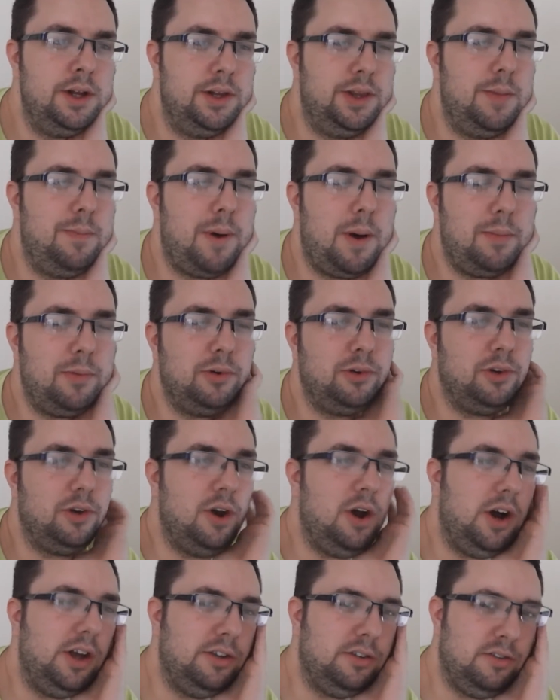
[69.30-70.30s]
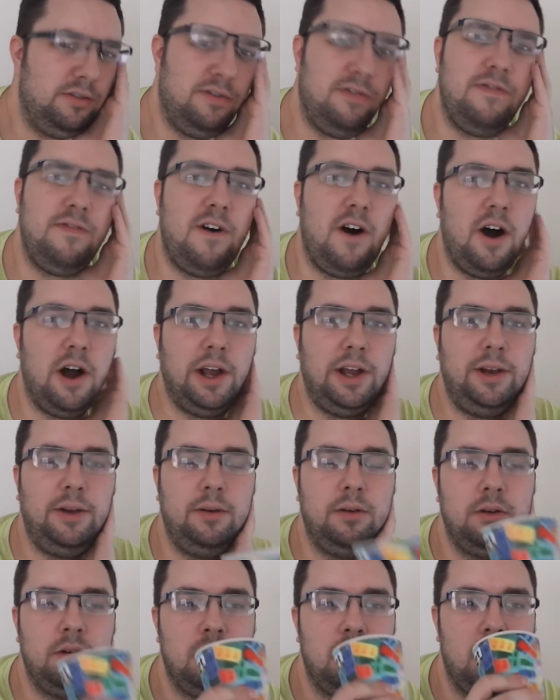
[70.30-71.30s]
The bubbles are nice and
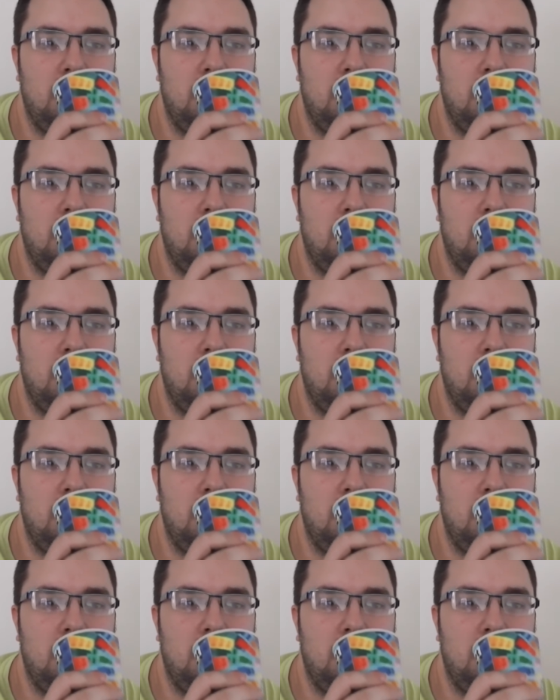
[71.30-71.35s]
fine,